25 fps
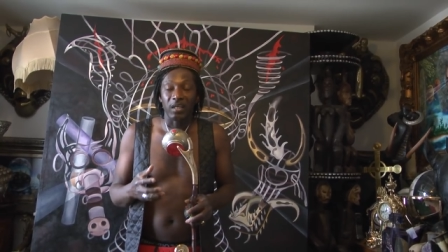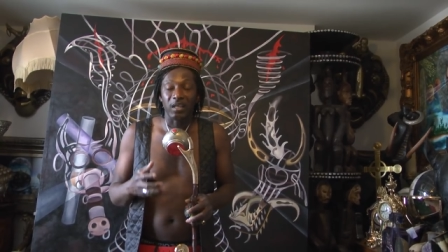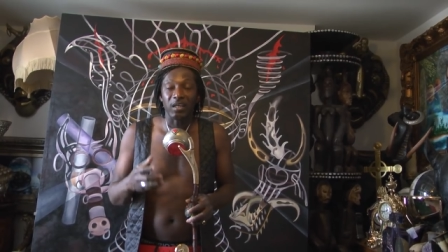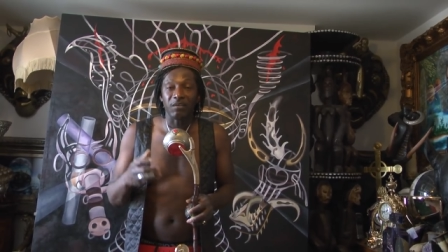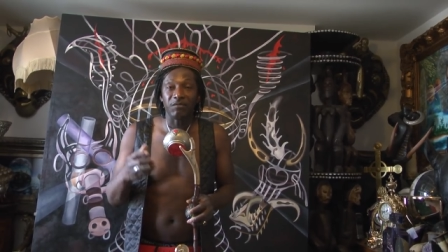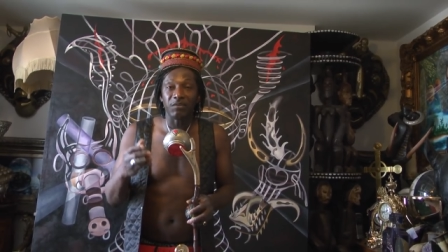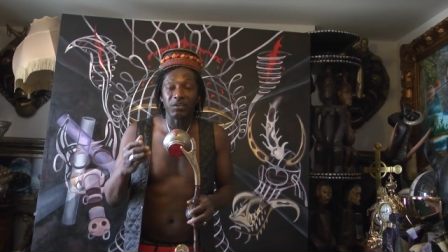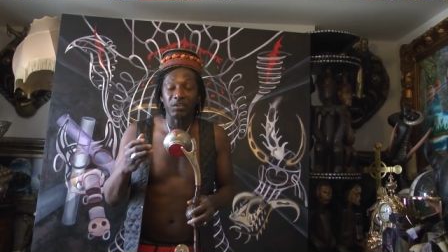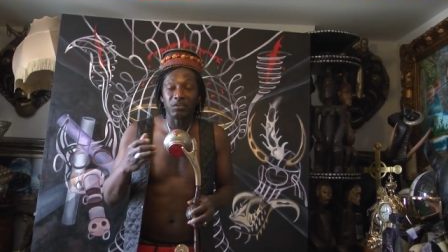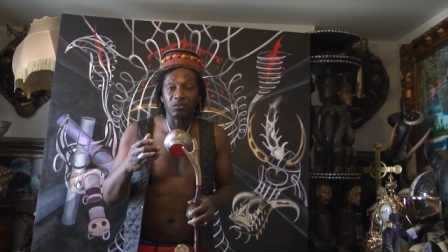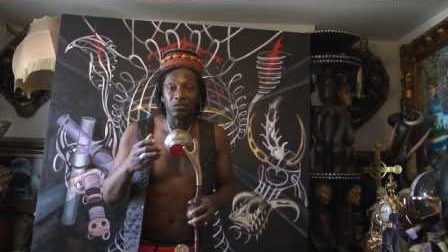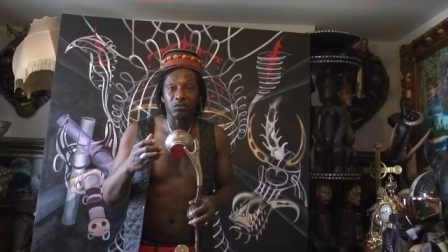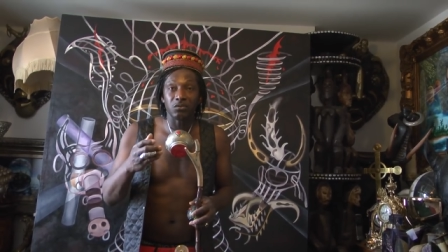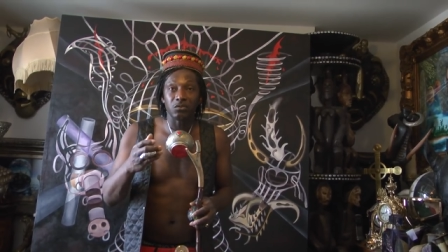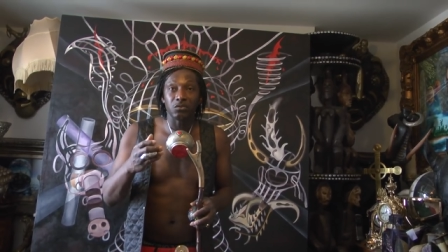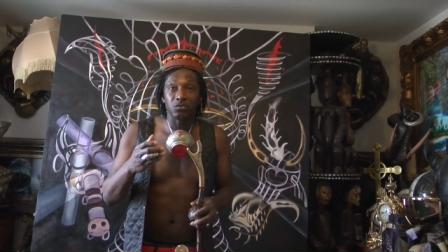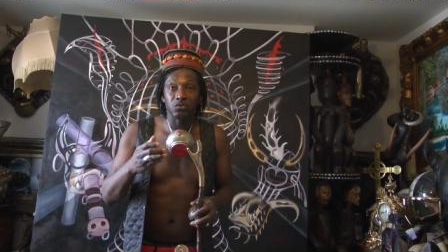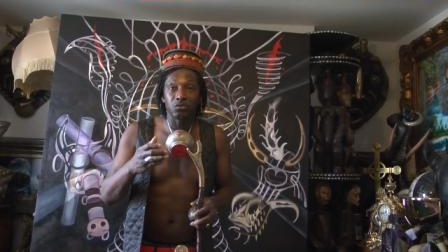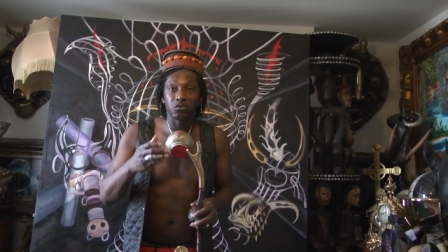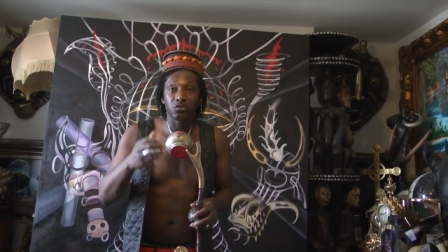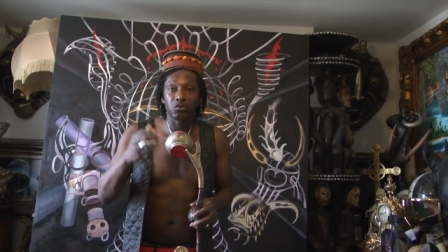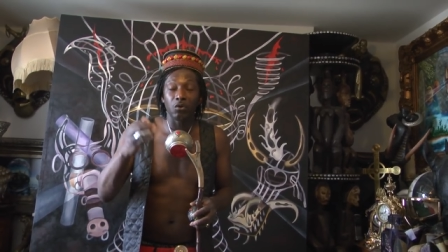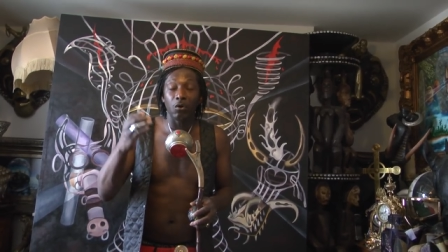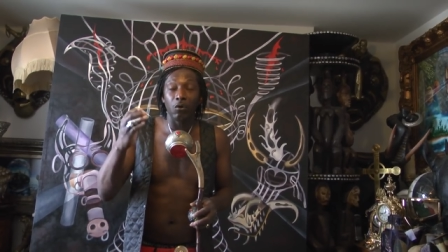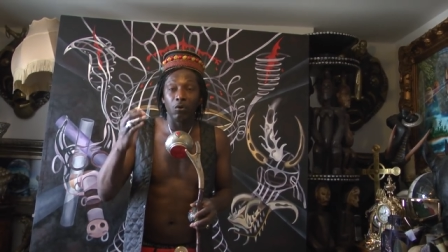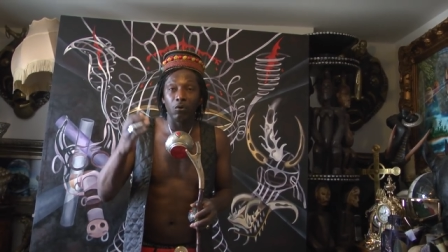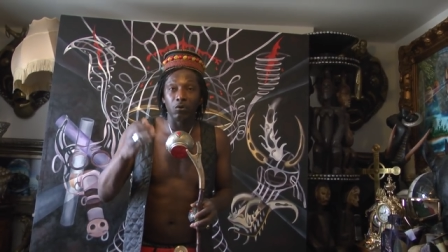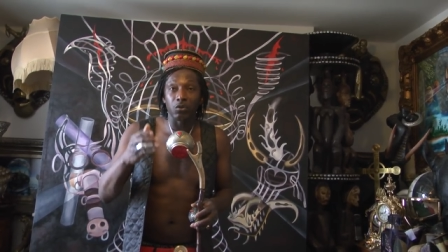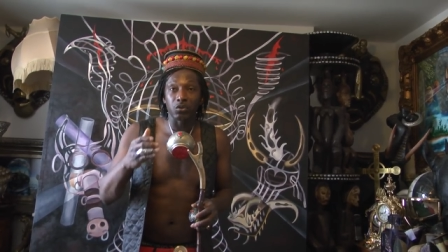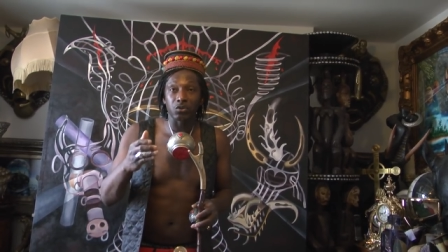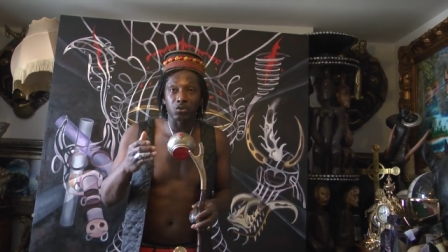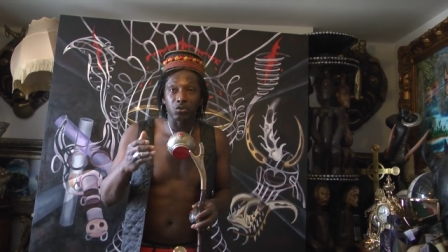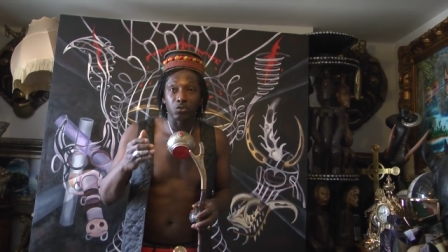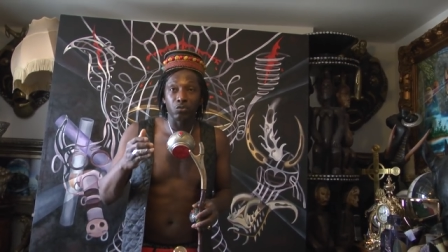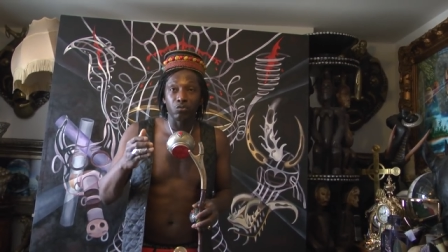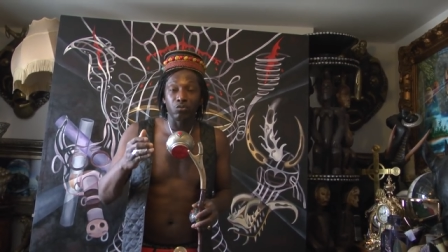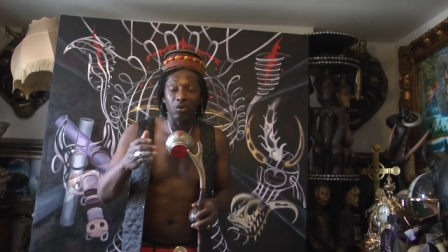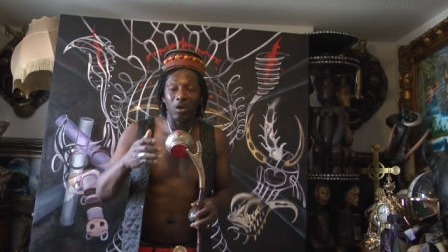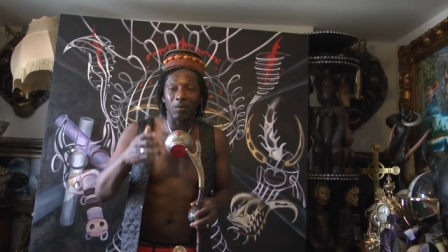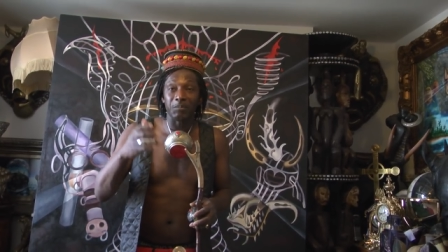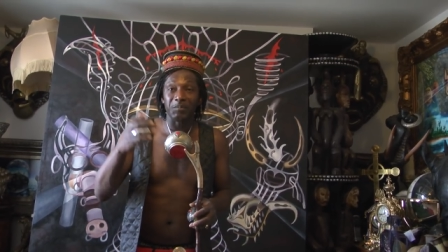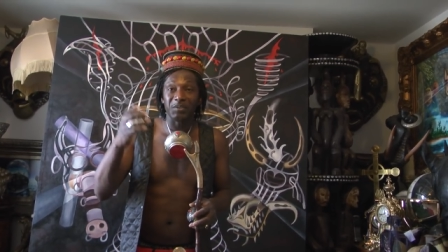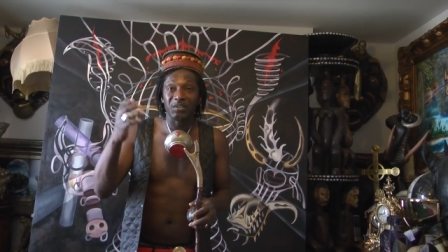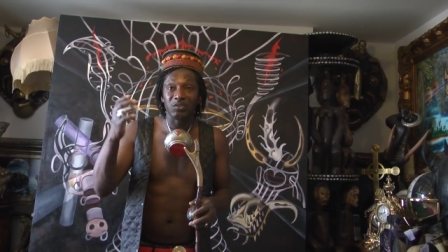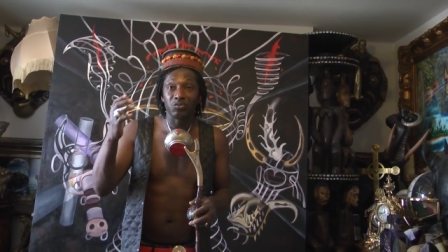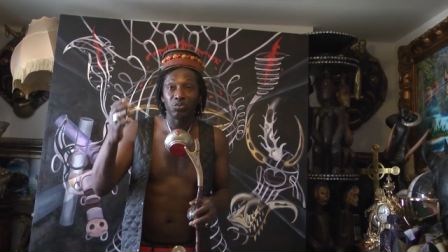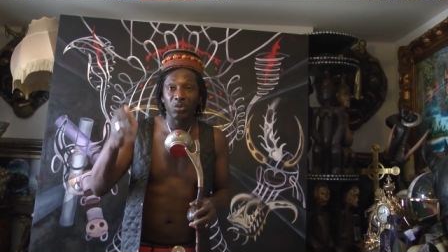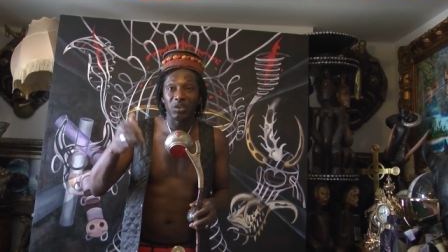even those who have been